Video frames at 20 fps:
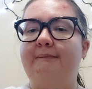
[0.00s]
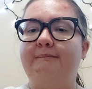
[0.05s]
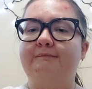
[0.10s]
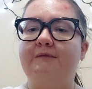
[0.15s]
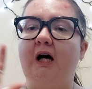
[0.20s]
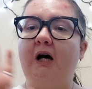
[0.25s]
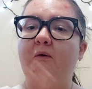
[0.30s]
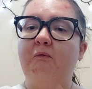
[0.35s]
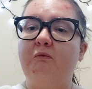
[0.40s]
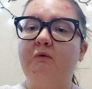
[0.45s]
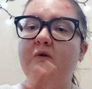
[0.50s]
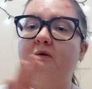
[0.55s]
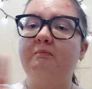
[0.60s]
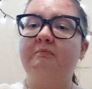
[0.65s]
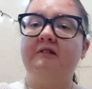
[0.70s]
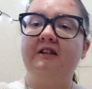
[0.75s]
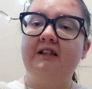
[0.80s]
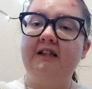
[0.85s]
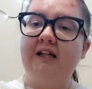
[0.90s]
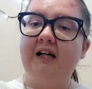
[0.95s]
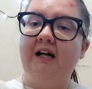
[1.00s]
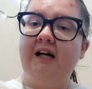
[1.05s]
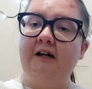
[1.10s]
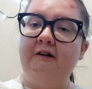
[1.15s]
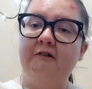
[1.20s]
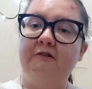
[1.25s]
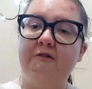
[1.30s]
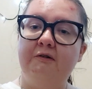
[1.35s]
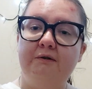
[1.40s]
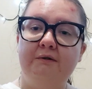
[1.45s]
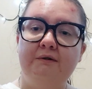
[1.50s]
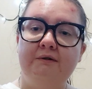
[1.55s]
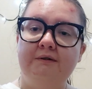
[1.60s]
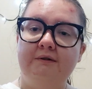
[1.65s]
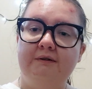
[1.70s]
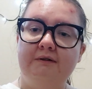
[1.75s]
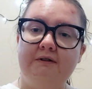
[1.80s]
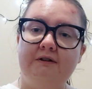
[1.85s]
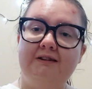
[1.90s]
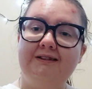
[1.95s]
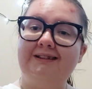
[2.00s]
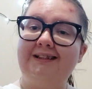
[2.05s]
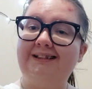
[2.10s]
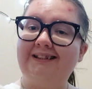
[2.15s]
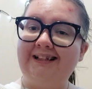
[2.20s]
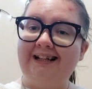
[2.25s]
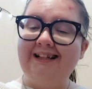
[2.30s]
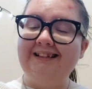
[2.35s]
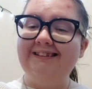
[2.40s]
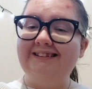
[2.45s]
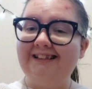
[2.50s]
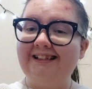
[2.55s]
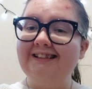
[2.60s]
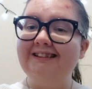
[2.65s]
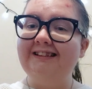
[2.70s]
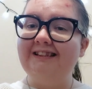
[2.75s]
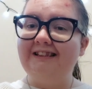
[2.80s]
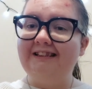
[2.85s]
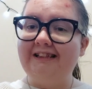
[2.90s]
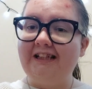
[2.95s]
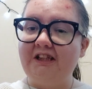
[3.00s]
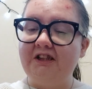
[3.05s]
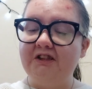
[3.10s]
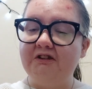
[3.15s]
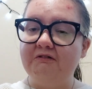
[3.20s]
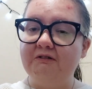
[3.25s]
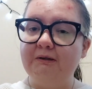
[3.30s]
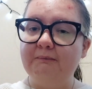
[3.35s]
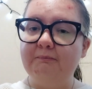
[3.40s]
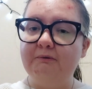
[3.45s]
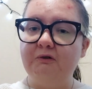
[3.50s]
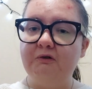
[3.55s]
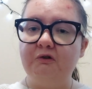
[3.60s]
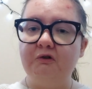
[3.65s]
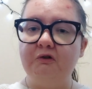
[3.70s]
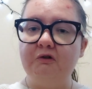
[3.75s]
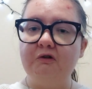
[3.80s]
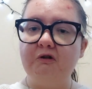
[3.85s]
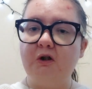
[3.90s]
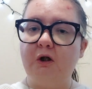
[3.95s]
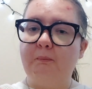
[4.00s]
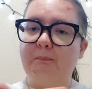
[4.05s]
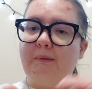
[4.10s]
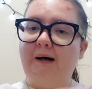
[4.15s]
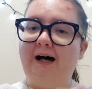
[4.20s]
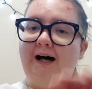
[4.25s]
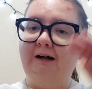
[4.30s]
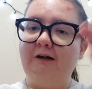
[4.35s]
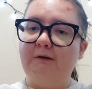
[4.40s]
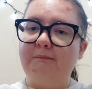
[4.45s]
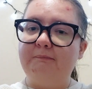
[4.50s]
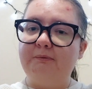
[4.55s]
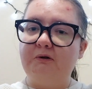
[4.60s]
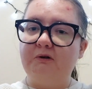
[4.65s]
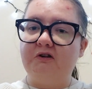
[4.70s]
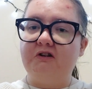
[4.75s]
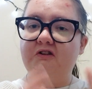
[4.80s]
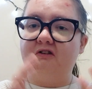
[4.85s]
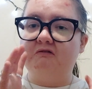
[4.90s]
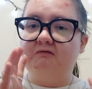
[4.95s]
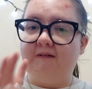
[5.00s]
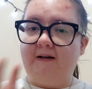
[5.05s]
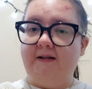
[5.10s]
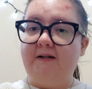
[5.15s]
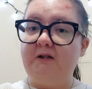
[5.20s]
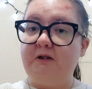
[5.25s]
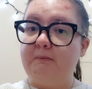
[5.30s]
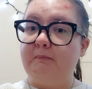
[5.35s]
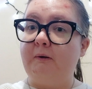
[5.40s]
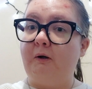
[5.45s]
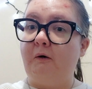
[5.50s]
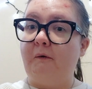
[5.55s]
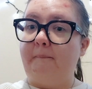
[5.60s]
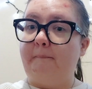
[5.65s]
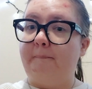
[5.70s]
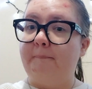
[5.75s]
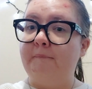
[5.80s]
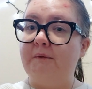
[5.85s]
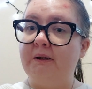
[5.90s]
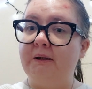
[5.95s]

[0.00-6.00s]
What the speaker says: I would bring it out, because I can technically get to it, but it's under a pile of books. It's right at the bottom.